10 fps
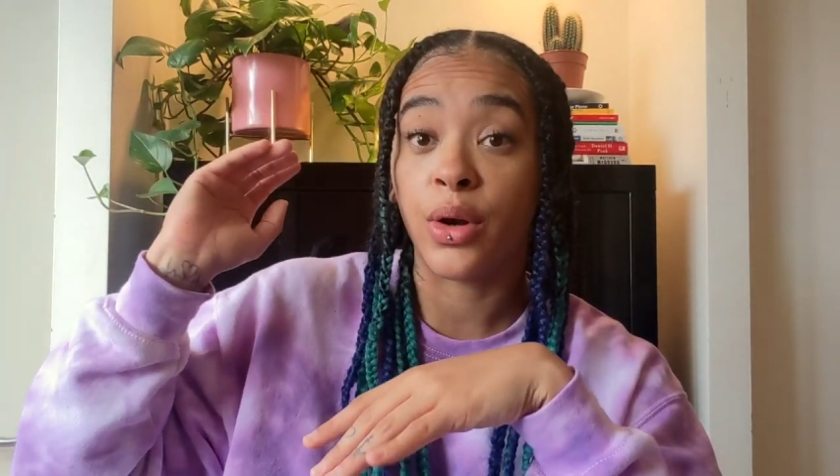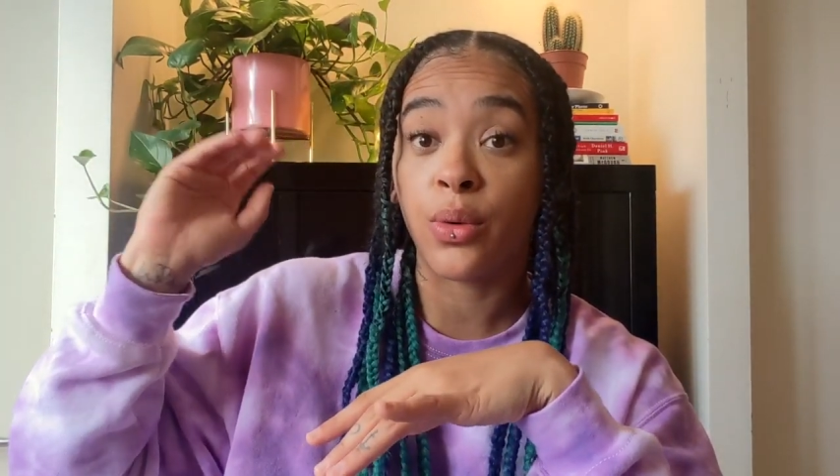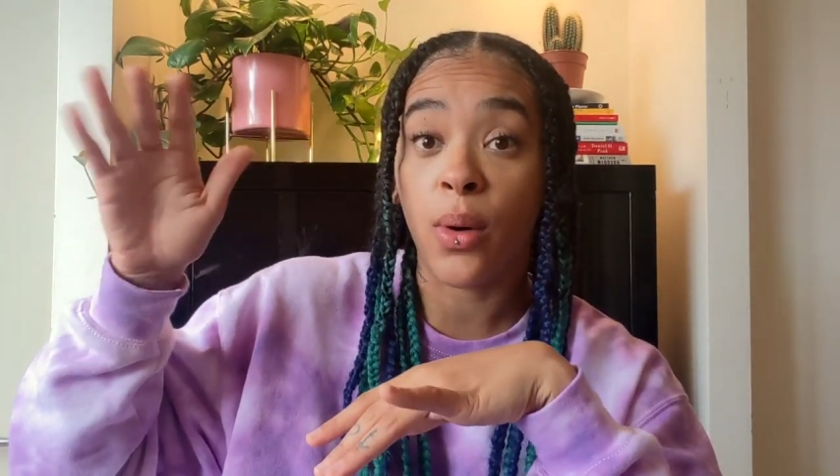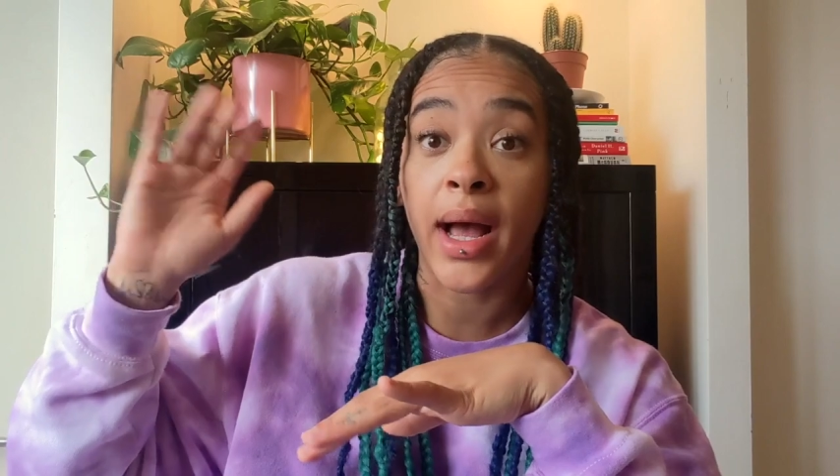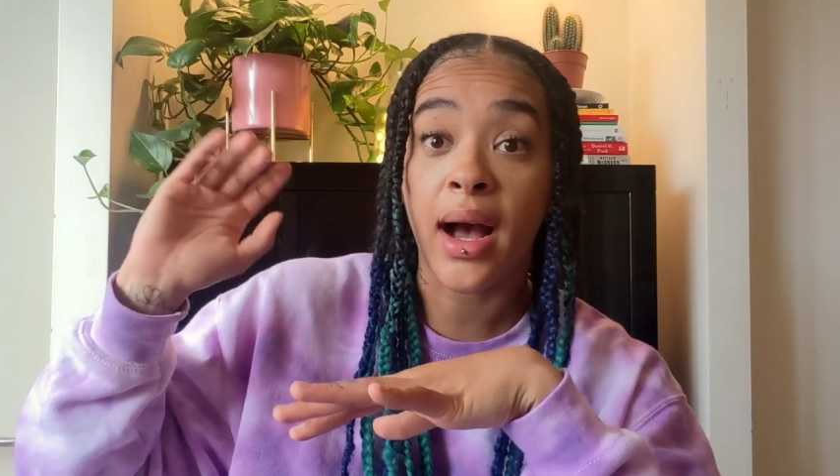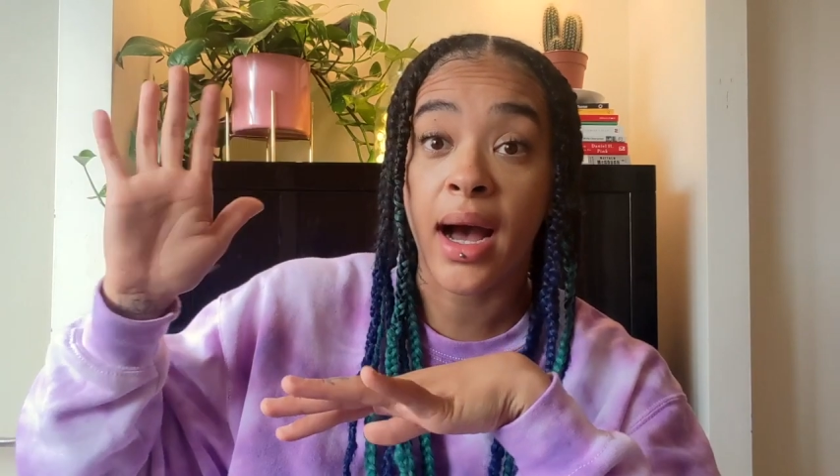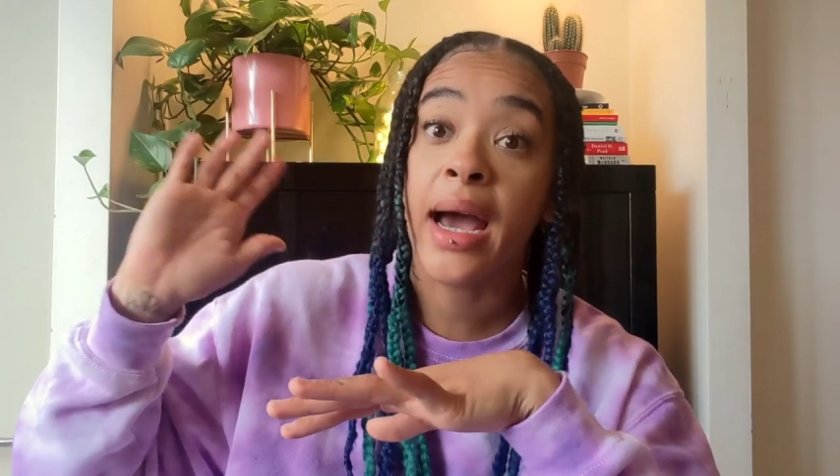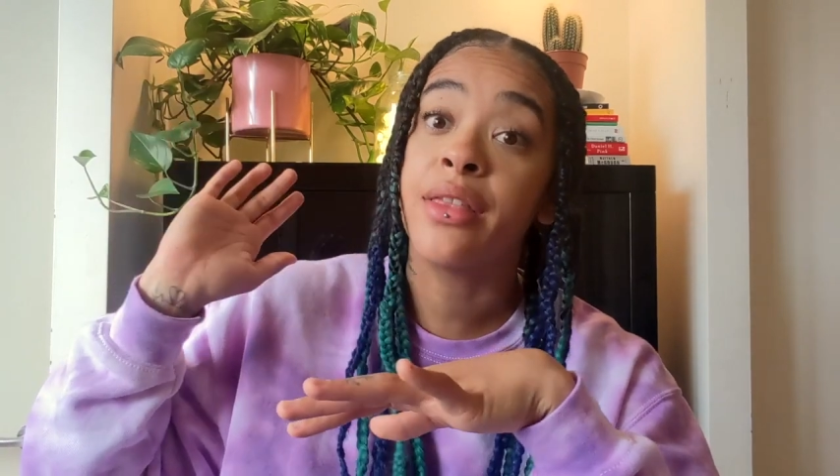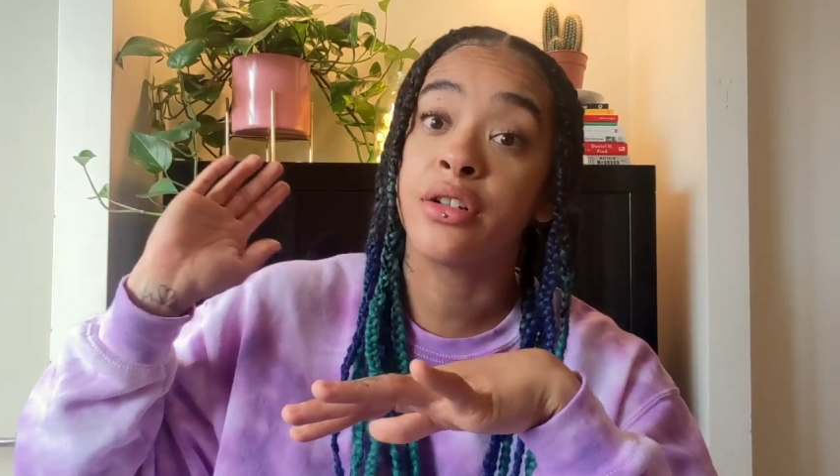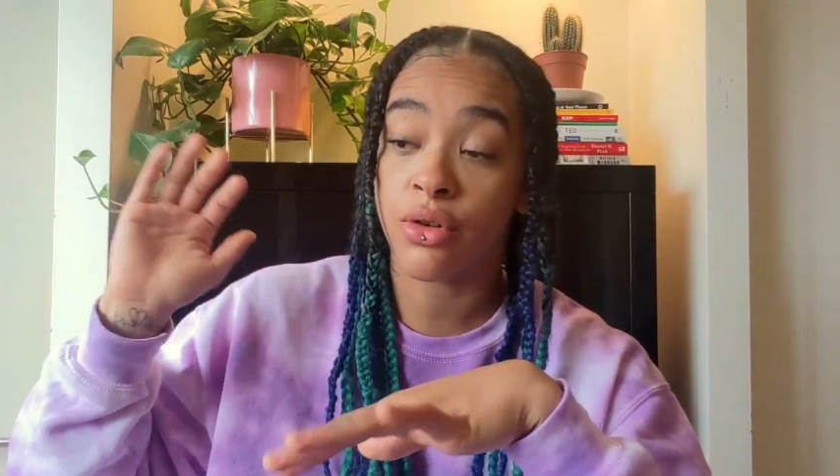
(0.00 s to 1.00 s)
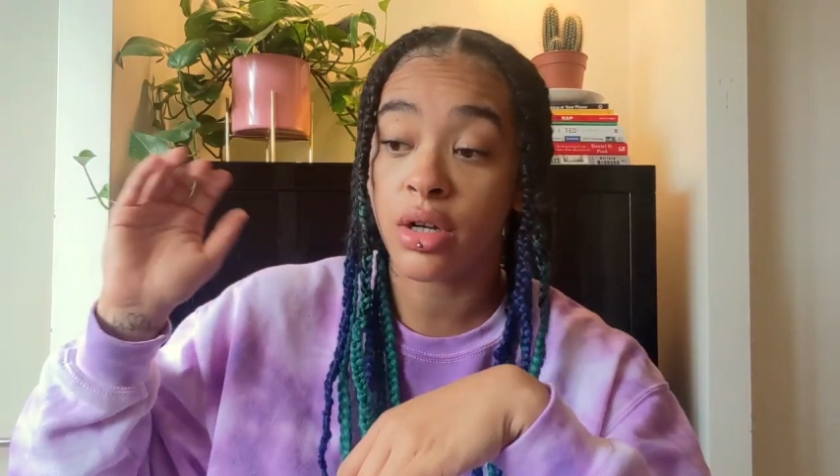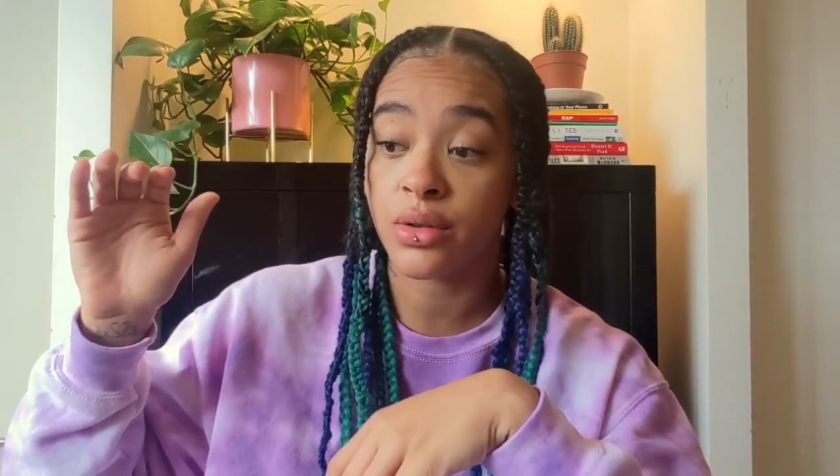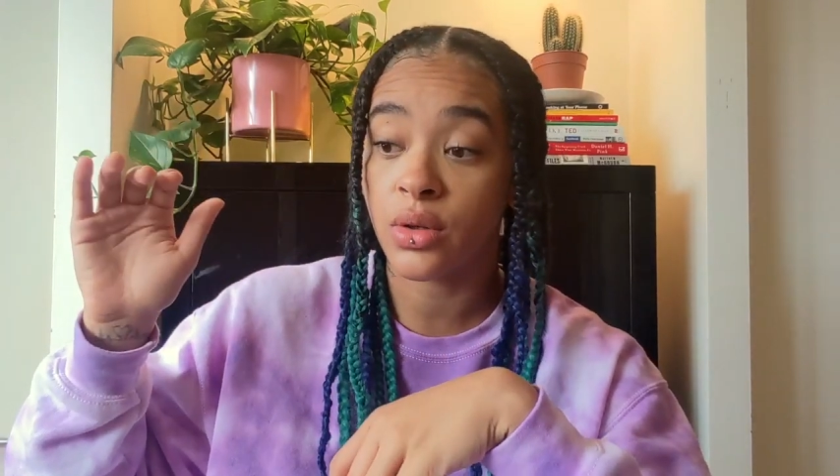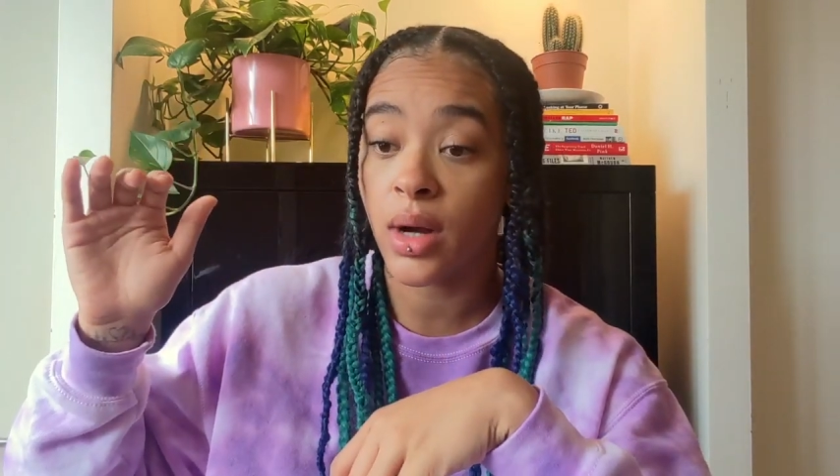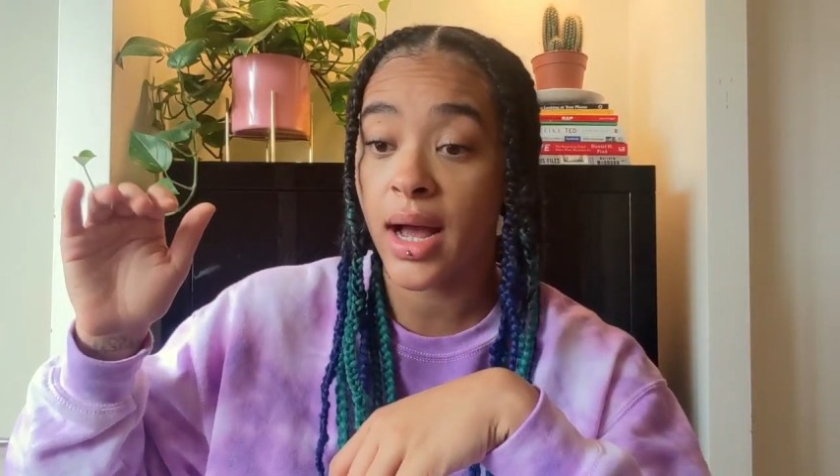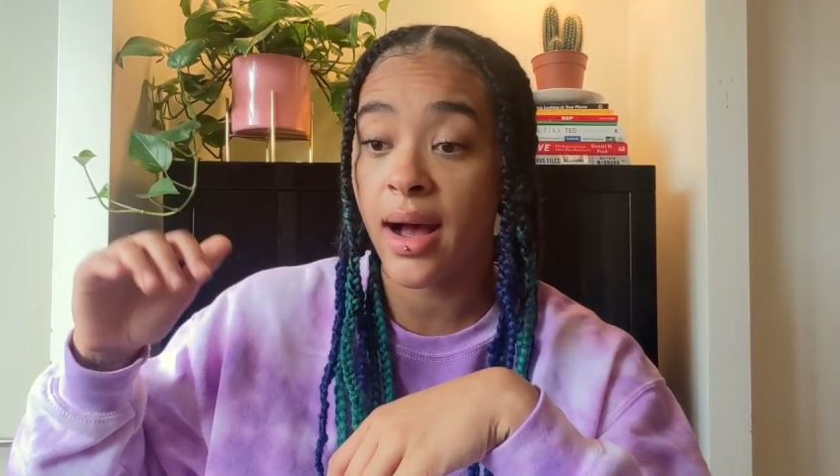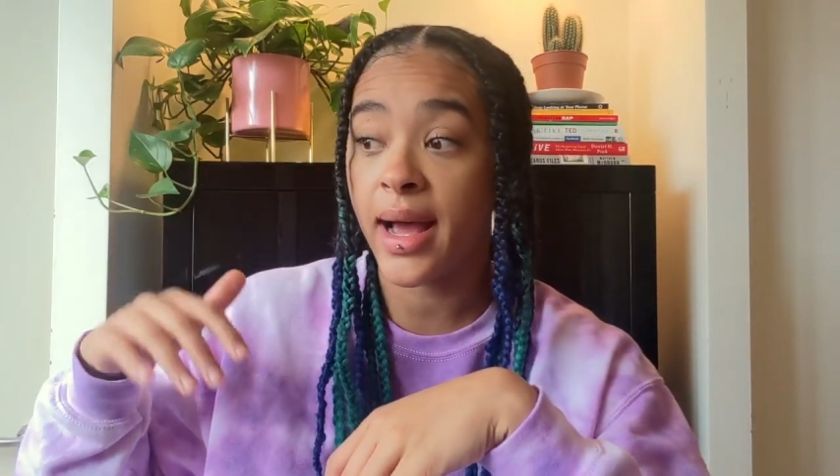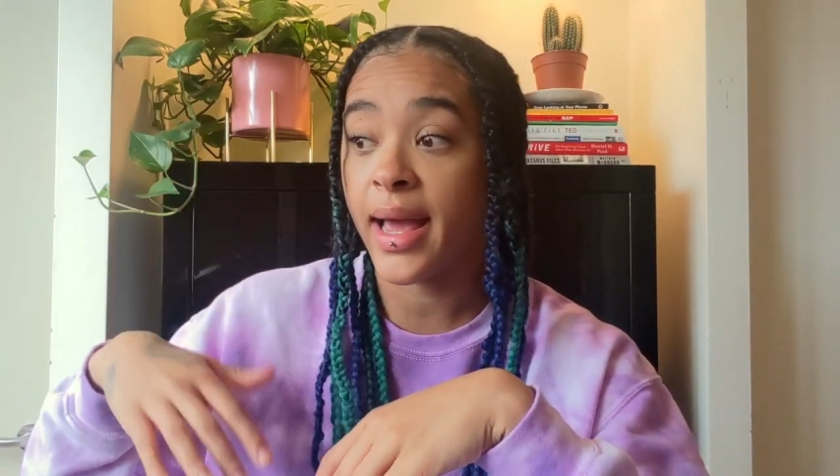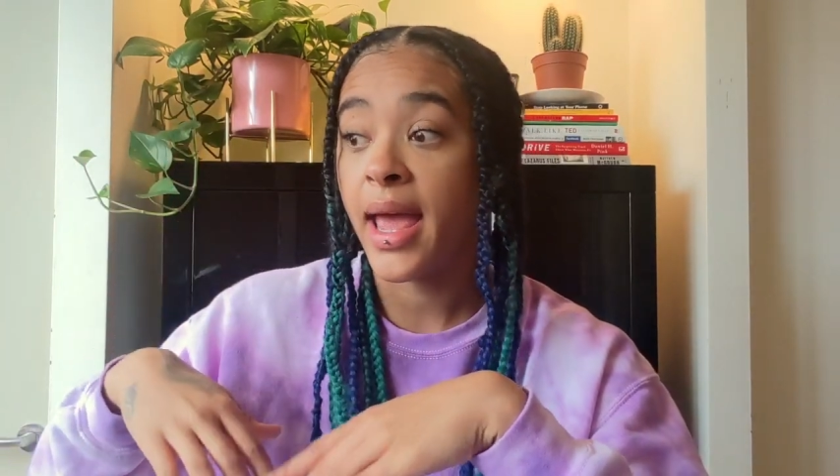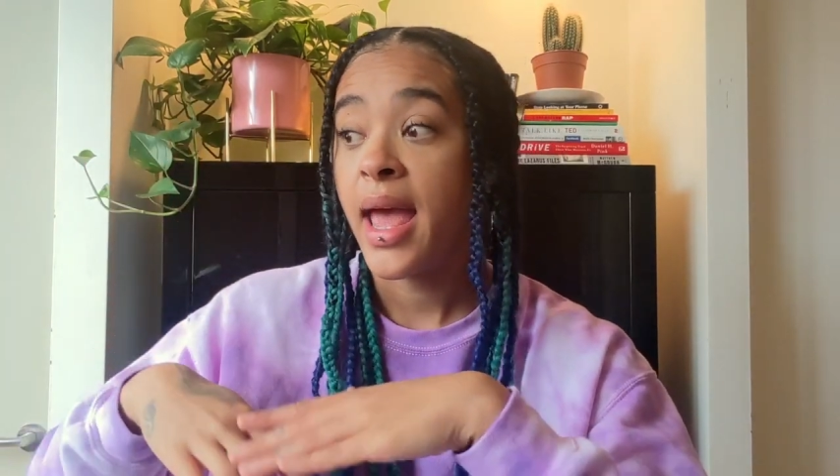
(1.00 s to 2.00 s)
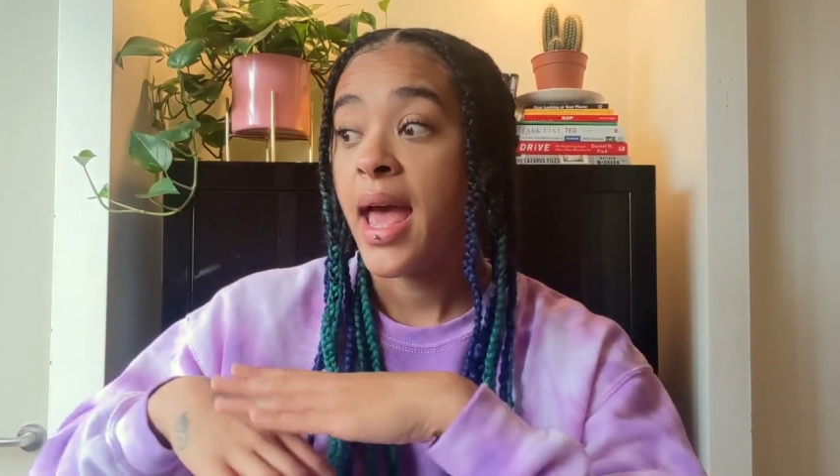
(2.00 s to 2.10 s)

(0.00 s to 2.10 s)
quite high, the grass was quite high,